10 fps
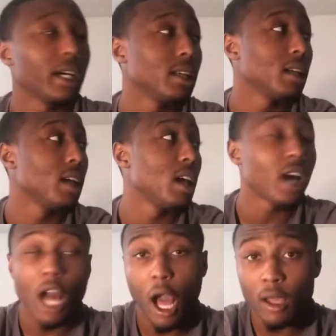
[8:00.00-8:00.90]

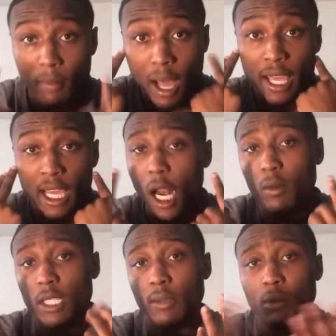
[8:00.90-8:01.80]
Like, in my head, I
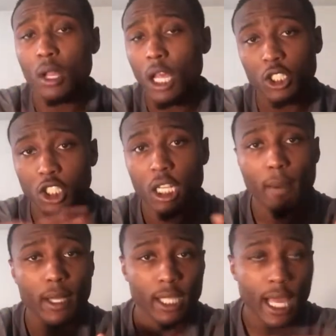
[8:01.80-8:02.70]
was like, bro, like, shit
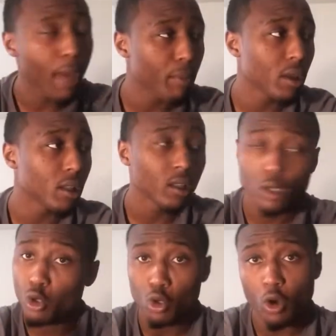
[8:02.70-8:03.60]
not about to happen,
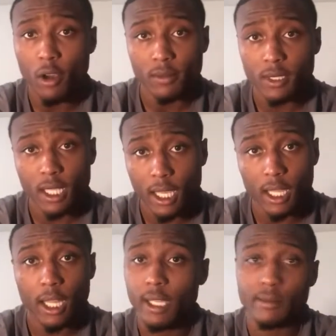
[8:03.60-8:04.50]
you know what I'm
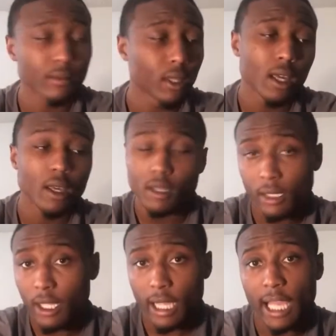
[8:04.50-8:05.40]
saying,
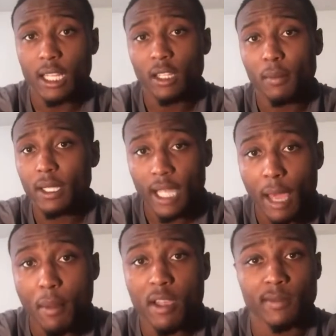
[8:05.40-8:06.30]
like, ain't nothing about to
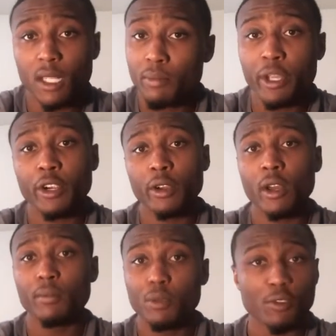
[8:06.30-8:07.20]
happen, I was about to pick her
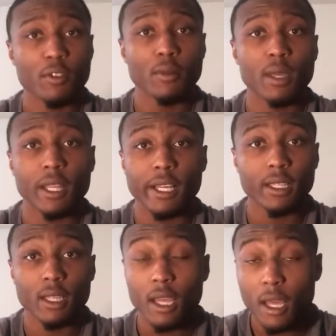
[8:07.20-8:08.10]
up, you feel me,
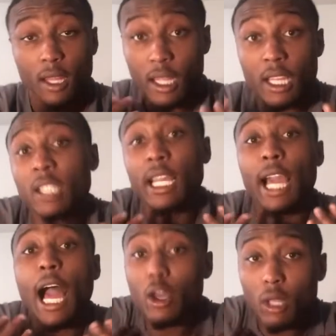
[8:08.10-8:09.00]
like, because,
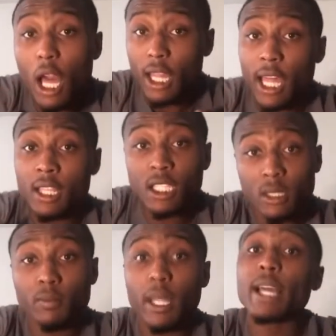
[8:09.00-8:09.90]
like, I ain't gonna lie, like, this
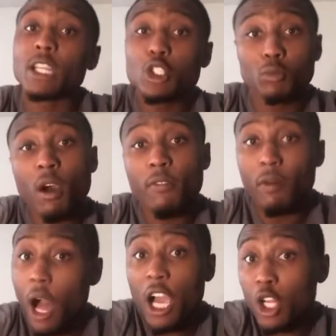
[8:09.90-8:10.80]
is my
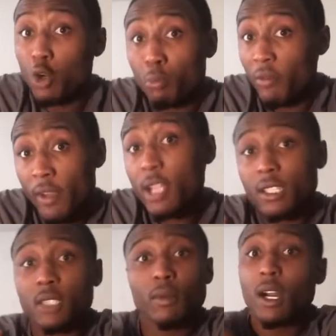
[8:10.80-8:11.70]
fault, I could have prevented
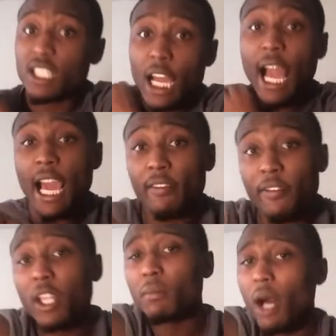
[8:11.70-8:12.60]
this, bro, because I had a
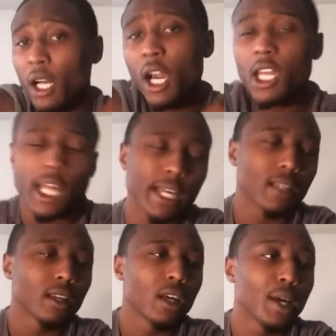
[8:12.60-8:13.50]
feeling in my gut, like,
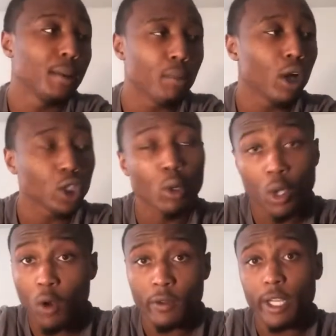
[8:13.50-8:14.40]
bro, don't
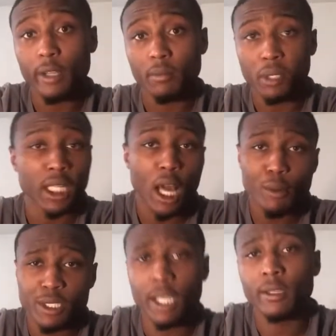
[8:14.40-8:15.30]
go over there, but then I
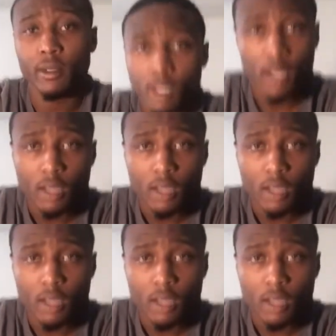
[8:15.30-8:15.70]
was like,